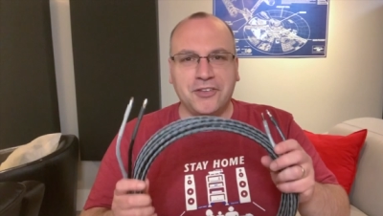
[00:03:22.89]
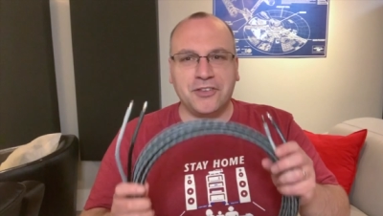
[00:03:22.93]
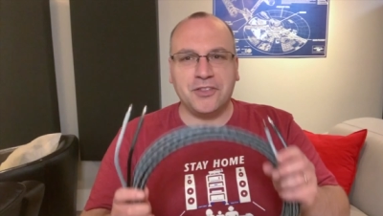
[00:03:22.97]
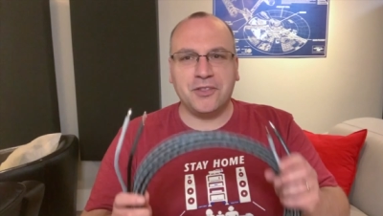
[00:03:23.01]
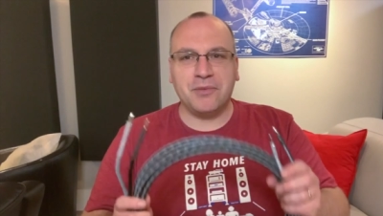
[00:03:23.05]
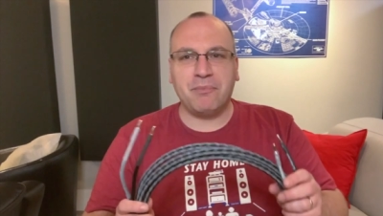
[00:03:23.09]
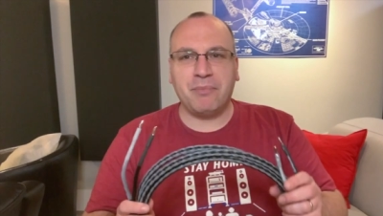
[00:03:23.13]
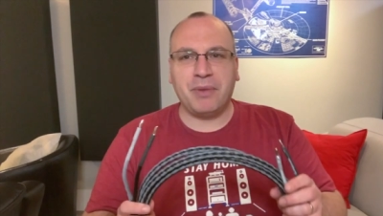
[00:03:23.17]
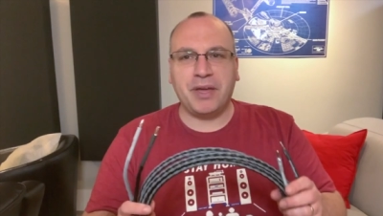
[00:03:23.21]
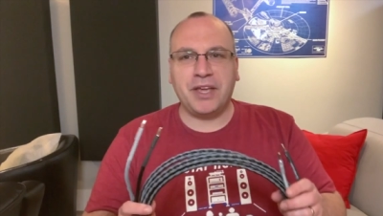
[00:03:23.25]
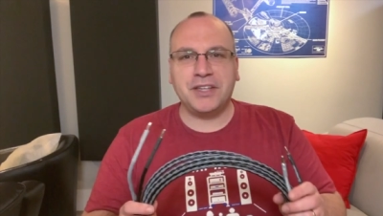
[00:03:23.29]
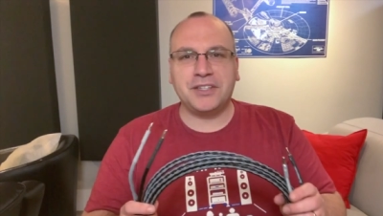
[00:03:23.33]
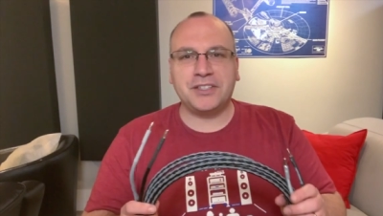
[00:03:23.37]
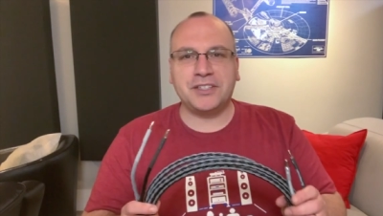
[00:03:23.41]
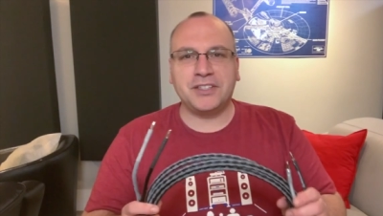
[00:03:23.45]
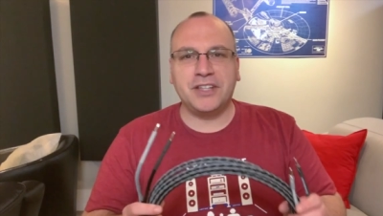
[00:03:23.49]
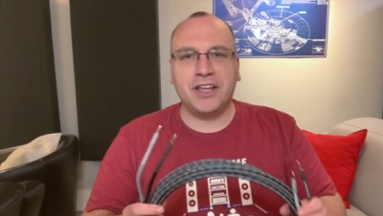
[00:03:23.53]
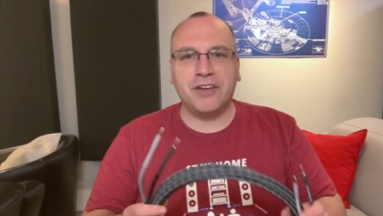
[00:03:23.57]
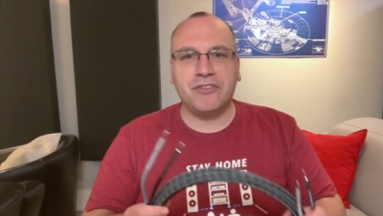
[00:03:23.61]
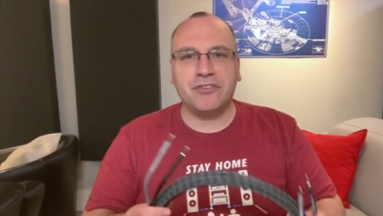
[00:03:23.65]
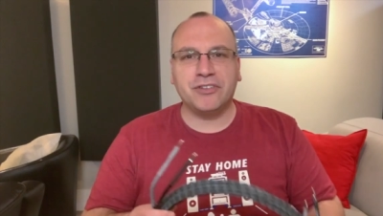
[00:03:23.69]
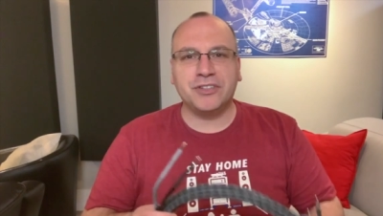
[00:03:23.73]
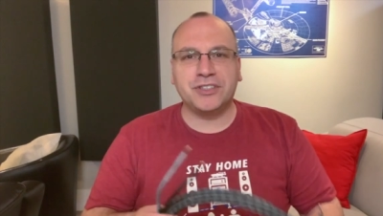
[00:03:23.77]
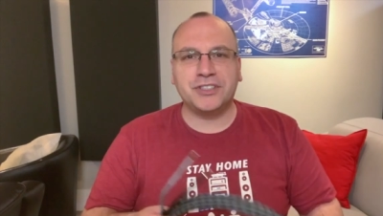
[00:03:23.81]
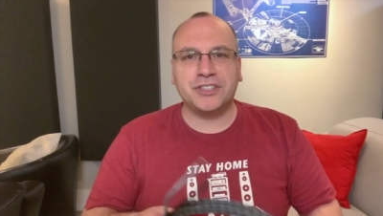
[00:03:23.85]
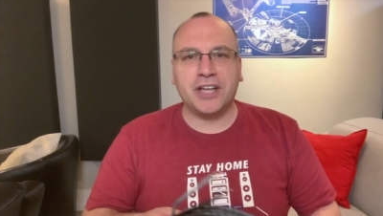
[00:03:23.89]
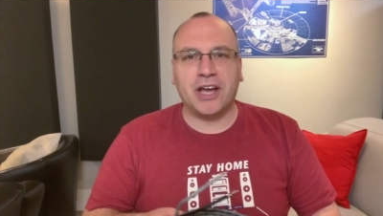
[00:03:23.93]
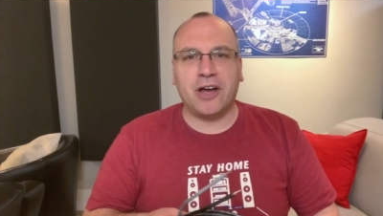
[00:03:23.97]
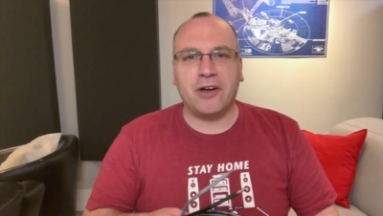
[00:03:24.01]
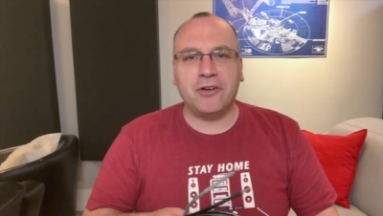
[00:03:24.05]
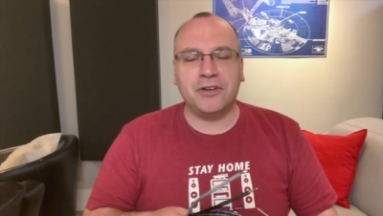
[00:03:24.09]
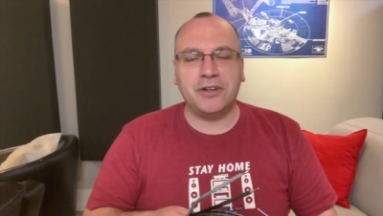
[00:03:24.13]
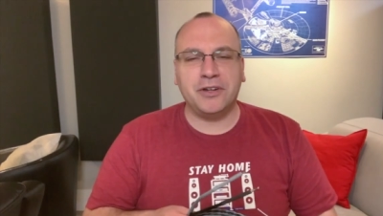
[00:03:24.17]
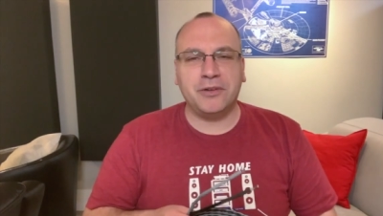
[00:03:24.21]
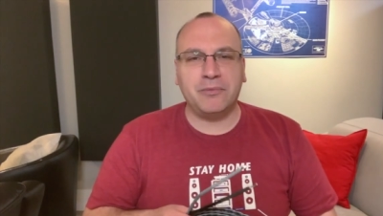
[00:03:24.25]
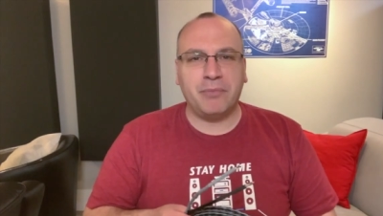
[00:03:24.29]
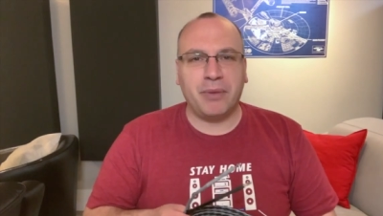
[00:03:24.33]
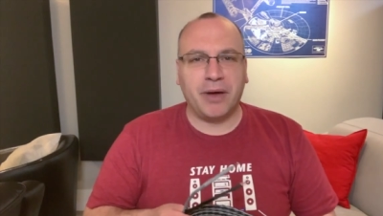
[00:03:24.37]
and the bass never
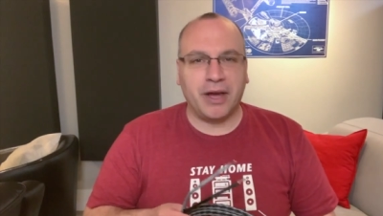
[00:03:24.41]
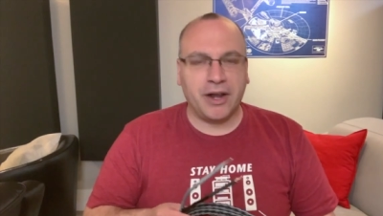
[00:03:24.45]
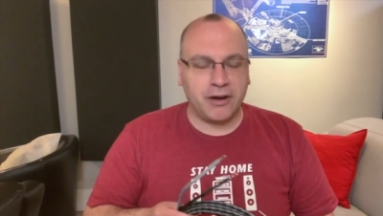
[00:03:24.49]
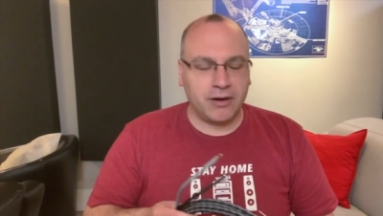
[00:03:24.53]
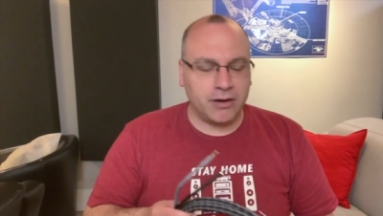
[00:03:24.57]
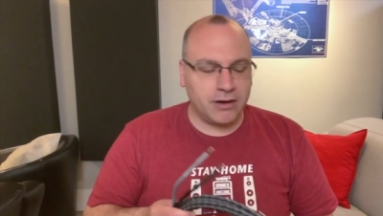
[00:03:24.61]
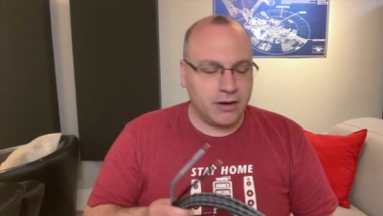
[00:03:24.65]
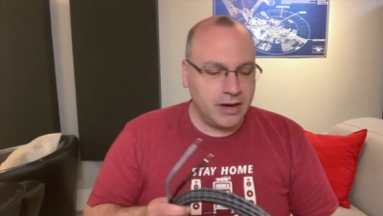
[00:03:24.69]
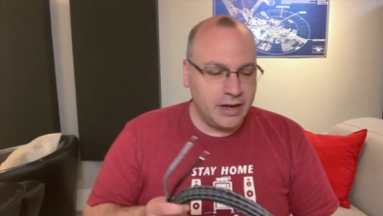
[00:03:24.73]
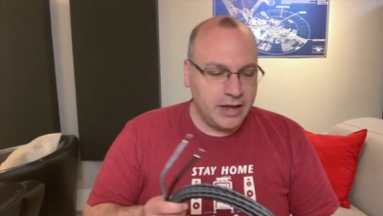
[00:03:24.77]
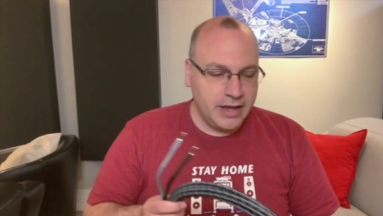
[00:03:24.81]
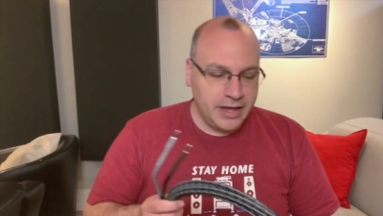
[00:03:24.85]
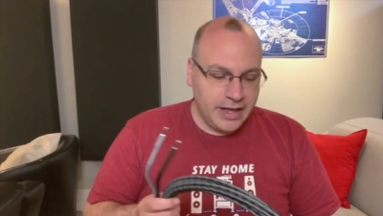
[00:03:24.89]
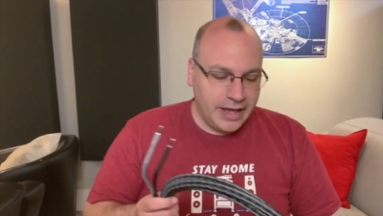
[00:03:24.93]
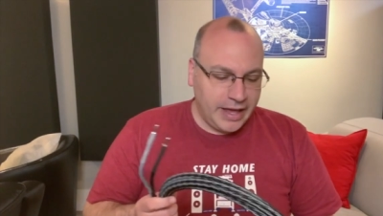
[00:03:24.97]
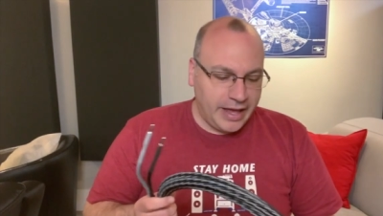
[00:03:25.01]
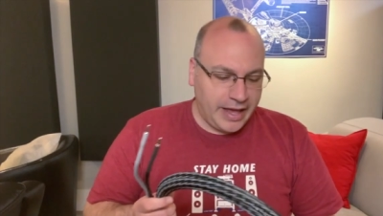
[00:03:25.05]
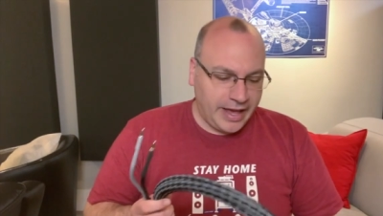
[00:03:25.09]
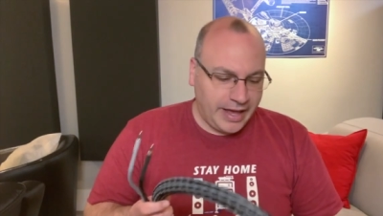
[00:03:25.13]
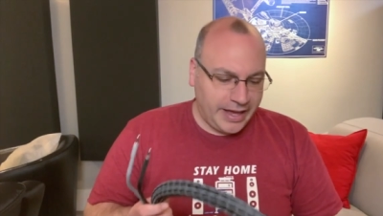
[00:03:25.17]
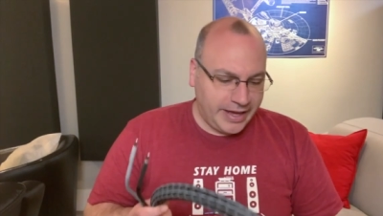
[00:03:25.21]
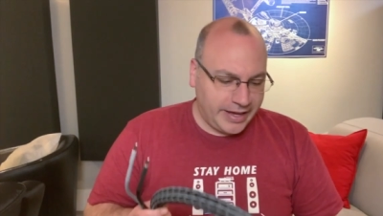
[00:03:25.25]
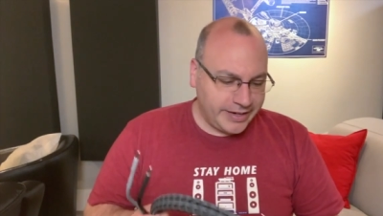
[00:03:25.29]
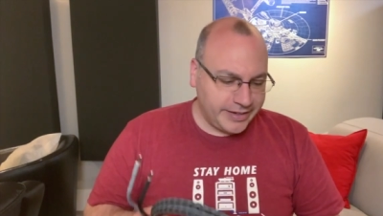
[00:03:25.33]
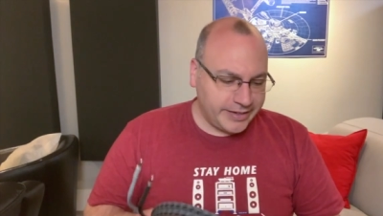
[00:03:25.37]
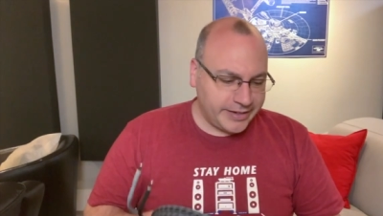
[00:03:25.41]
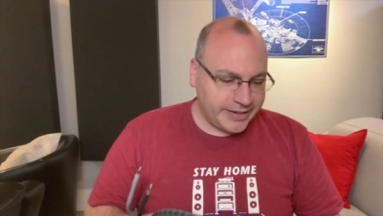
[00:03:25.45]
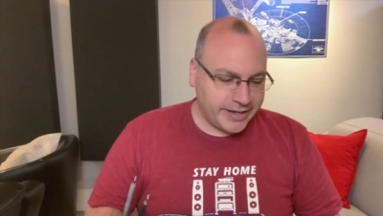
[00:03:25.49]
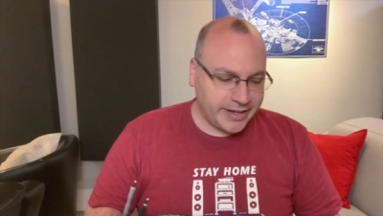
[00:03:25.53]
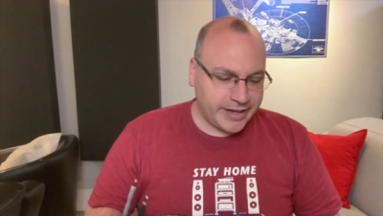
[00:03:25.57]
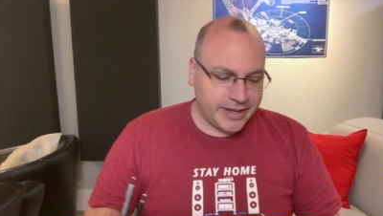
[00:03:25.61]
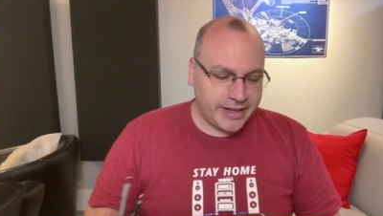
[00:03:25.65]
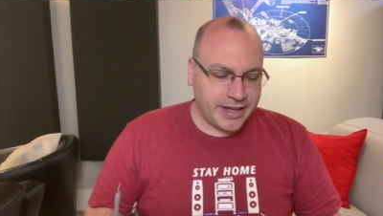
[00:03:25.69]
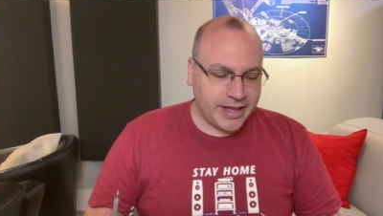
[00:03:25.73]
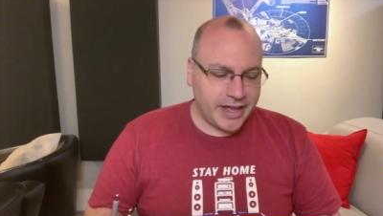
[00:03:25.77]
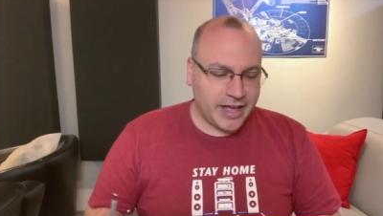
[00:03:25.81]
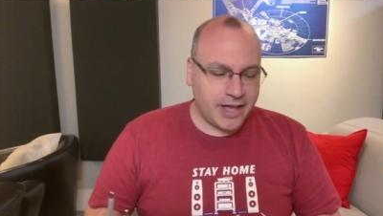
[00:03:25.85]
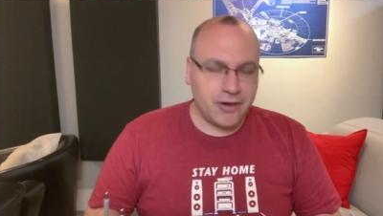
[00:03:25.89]
sounded better, and
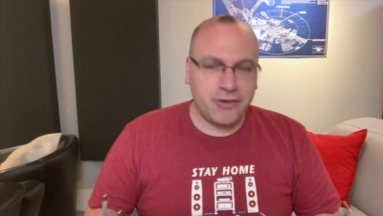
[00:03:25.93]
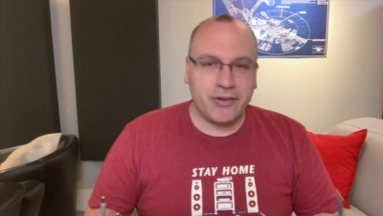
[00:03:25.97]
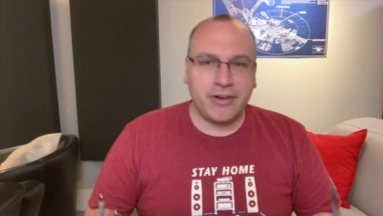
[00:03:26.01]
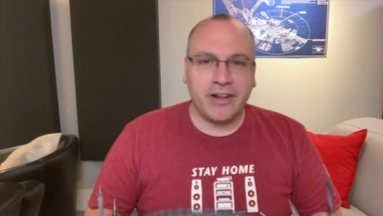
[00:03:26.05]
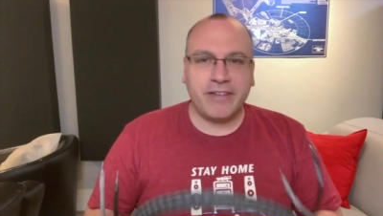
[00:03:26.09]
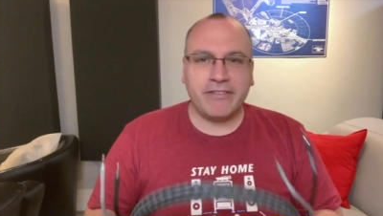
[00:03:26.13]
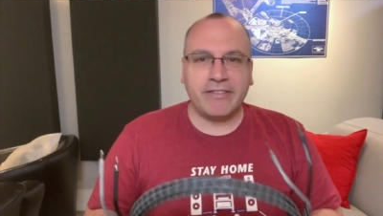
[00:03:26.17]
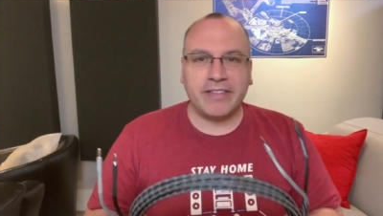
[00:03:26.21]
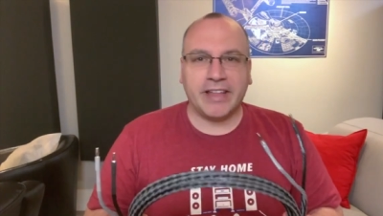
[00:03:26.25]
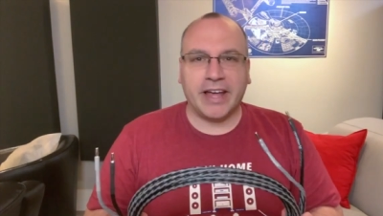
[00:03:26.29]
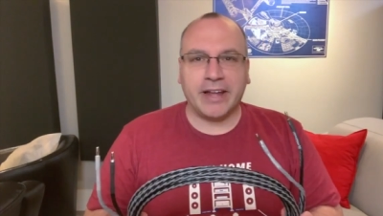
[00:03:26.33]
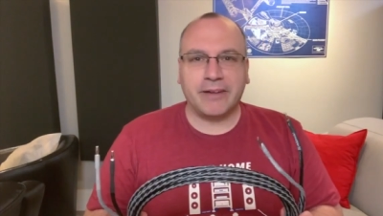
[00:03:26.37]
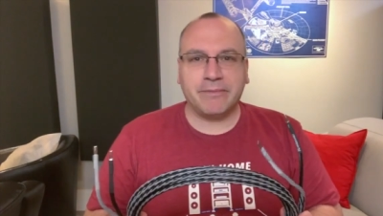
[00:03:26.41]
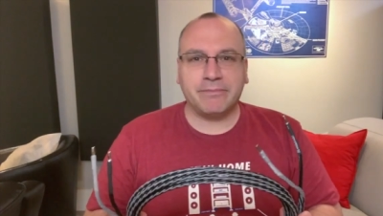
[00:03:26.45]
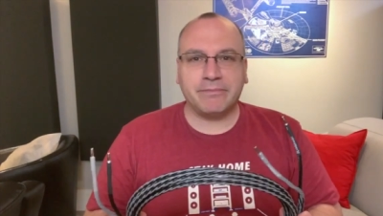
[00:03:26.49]
I don't have that.